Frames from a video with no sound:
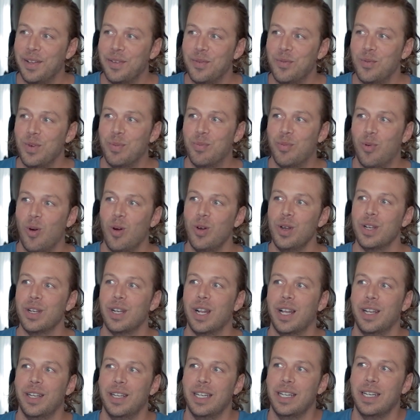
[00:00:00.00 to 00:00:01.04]
reported
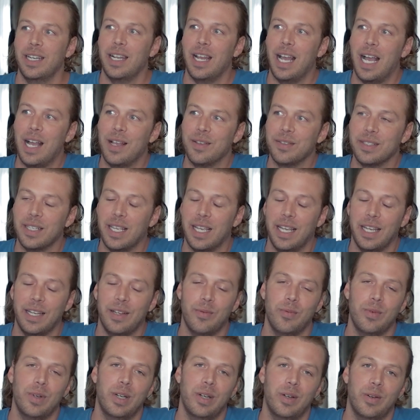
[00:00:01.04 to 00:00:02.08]
on it, I was like,
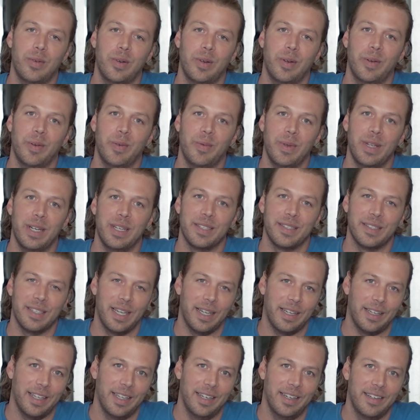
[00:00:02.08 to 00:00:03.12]
whoa, wait a
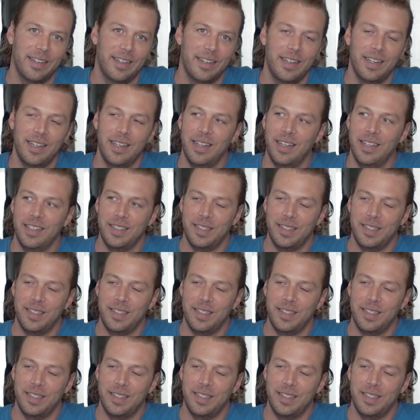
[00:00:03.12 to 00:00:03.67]
second.